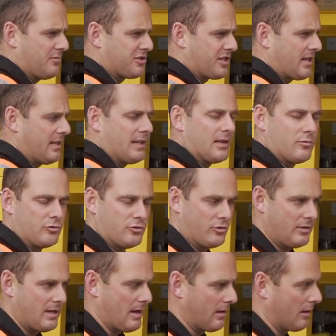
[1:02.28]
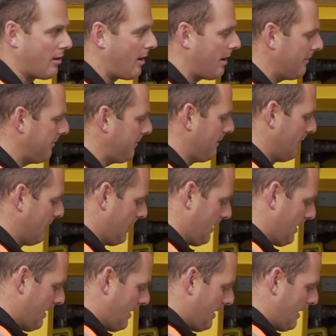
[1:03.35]
machine that'll do that live.
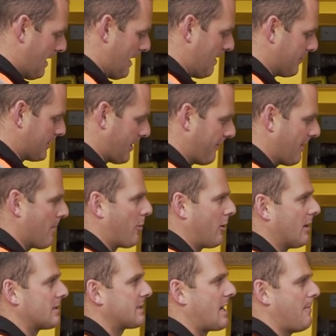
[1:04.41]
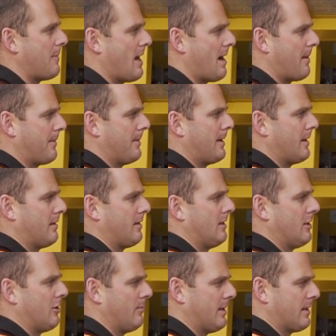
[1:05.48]
Um, so if our product's coming out a, bit, a
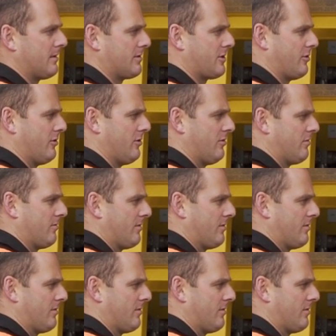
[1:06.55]
little bit too